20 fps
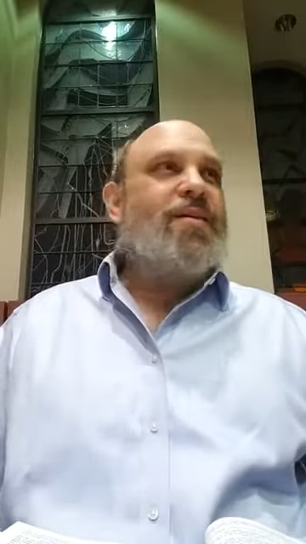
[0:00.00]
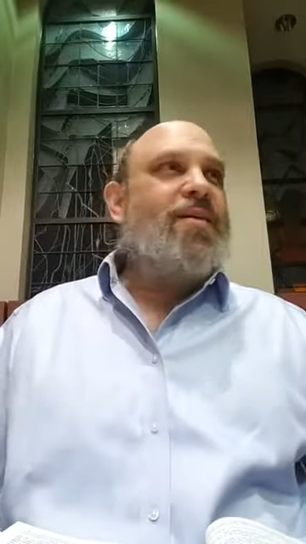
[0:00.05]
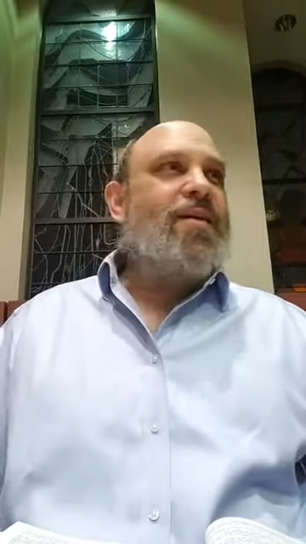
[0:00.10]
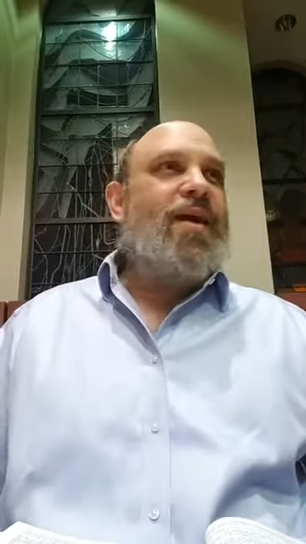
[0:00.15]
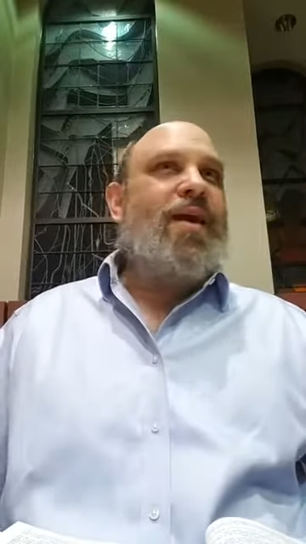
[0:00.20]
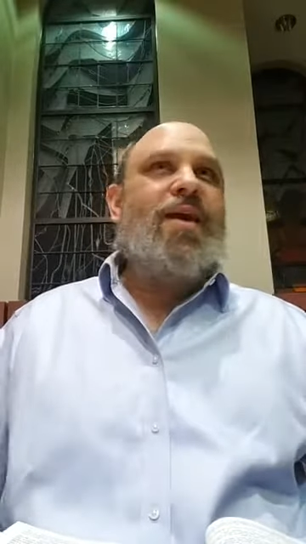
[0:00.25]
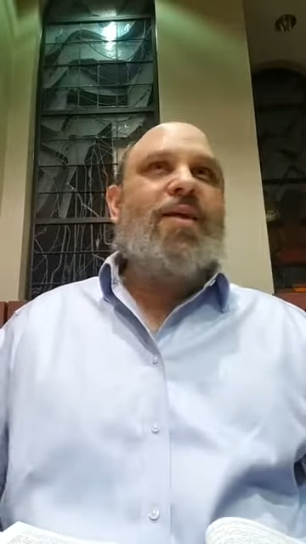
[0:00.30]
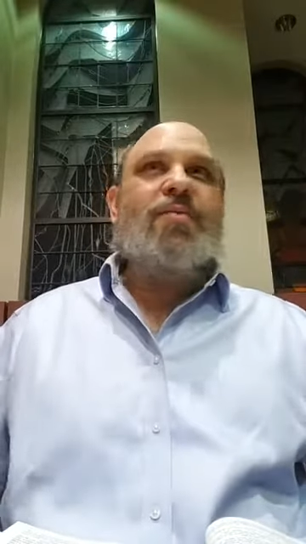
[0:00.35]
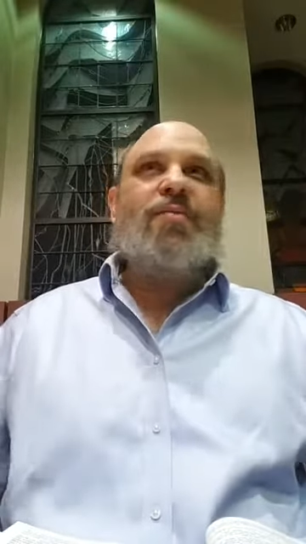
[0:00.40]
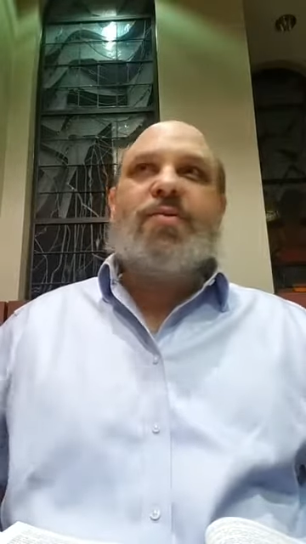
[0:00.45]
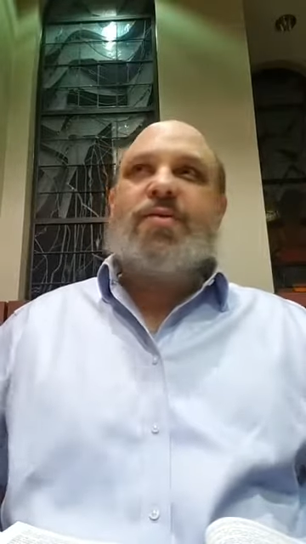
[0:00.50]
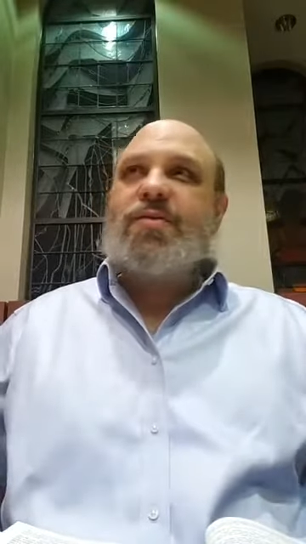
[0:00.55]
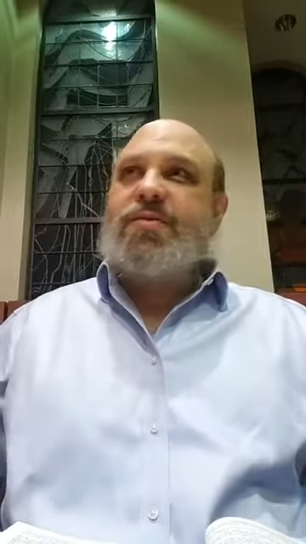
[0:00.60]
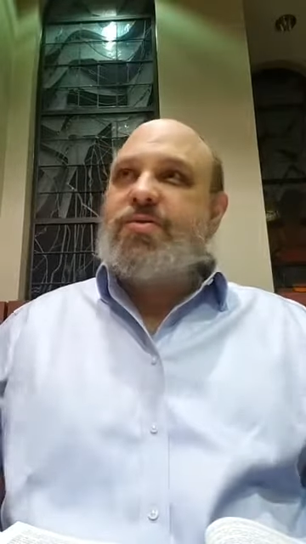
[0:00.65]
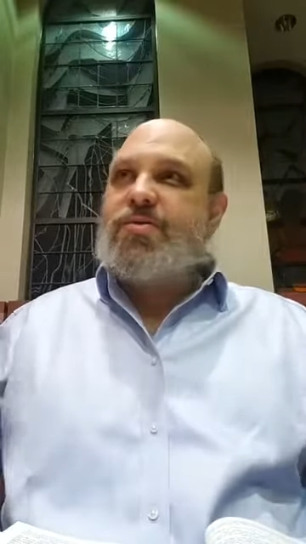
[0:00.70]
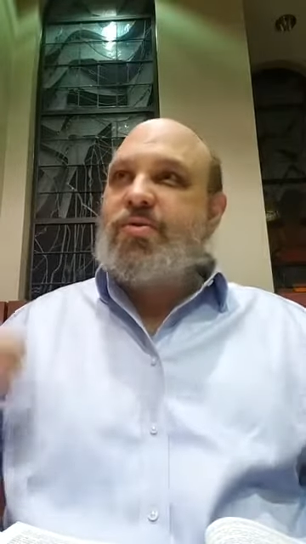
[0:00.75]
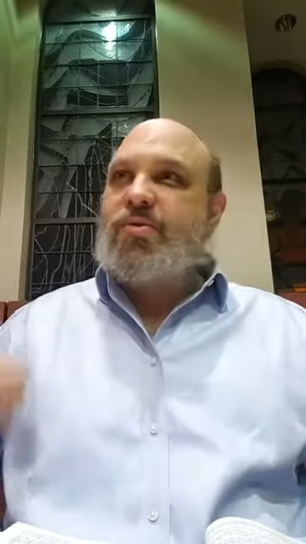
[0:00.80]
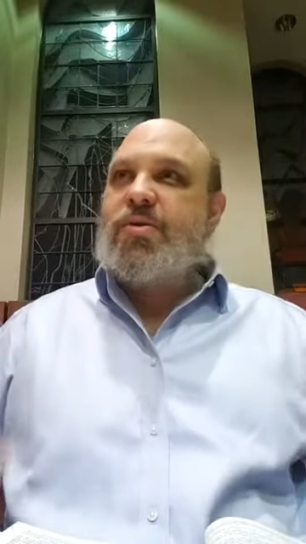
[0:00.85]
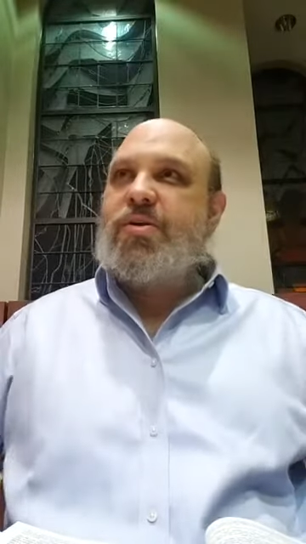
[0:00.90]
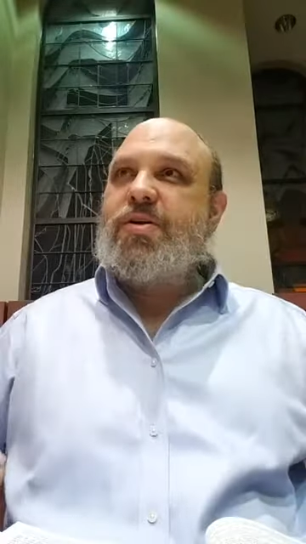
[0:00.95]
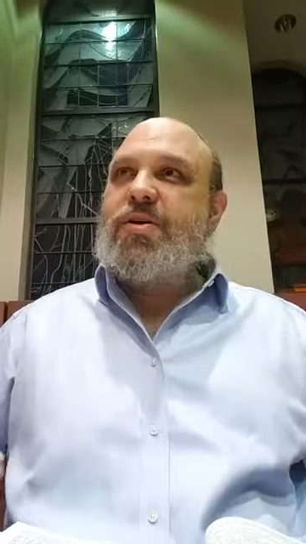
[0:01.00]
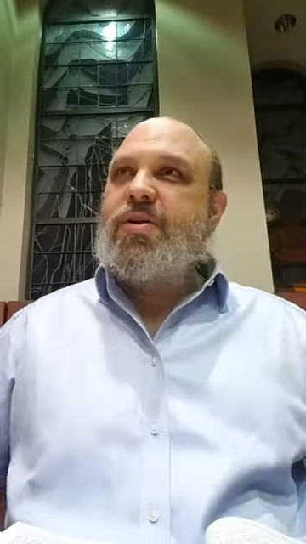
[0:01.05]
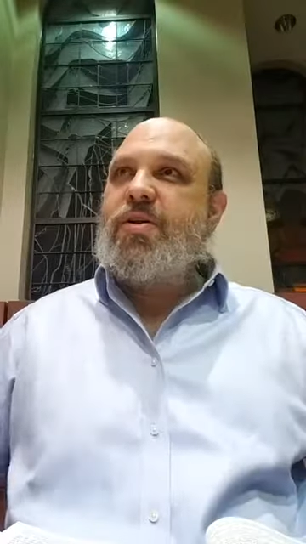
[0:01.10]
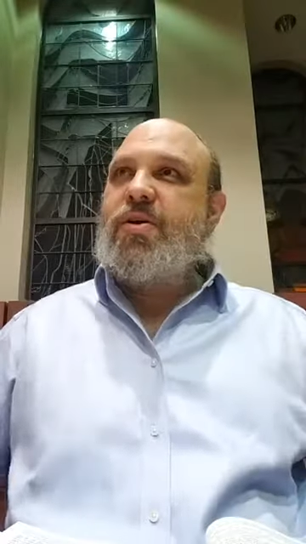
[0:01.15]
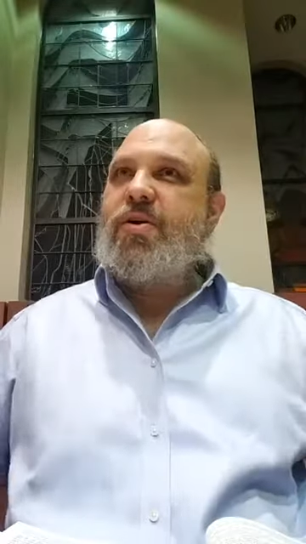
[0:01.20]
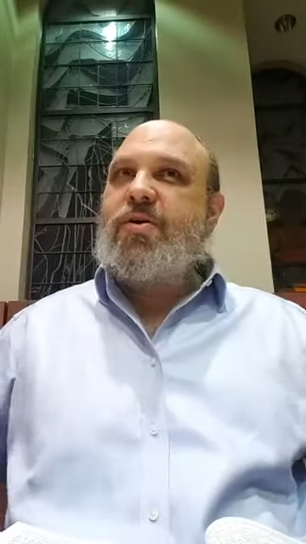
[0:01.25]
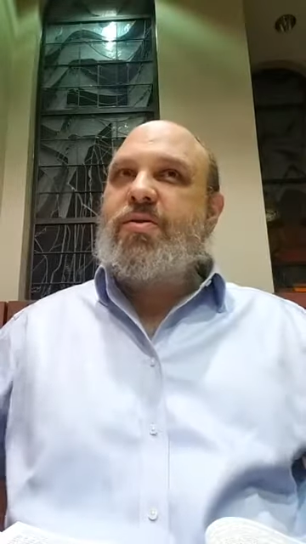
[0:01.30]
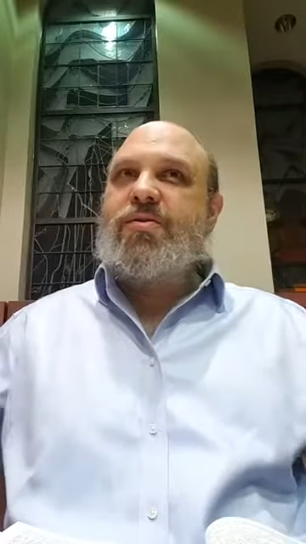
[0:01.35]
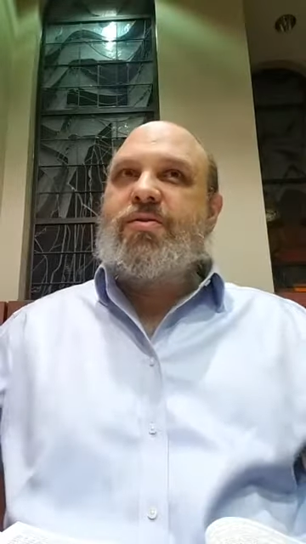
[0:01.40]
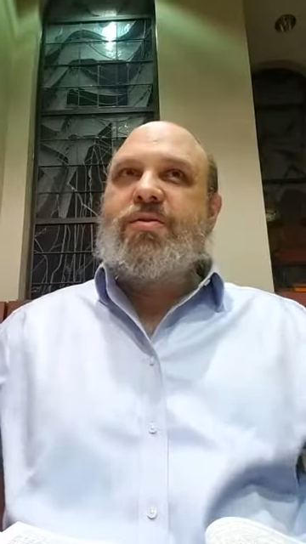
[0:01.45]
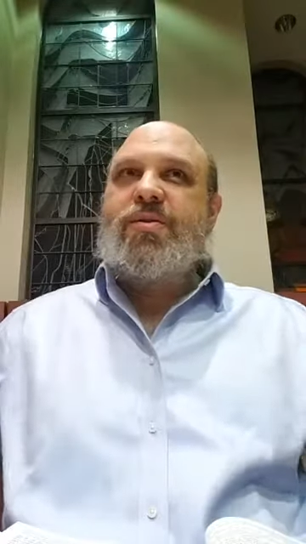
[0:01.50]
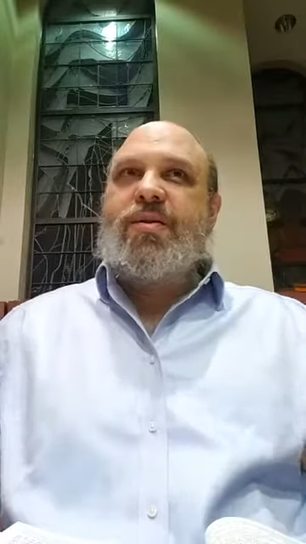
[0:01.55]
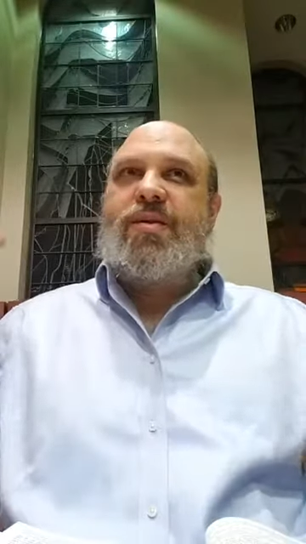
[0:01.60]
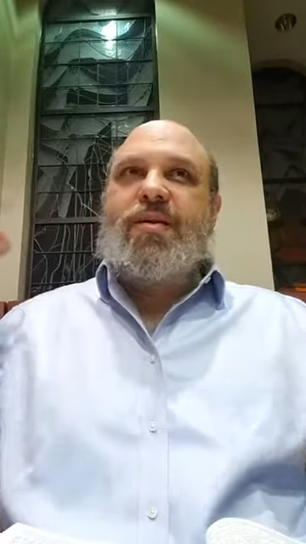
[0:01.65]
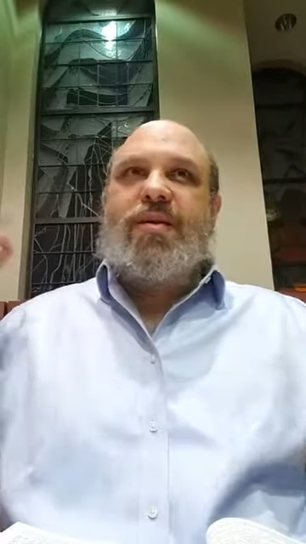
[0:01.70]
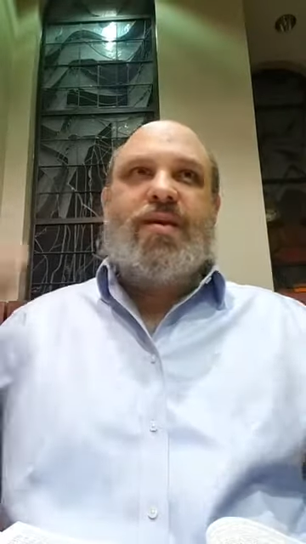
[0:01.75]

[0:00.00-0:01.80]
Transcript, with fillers: came with torn clothes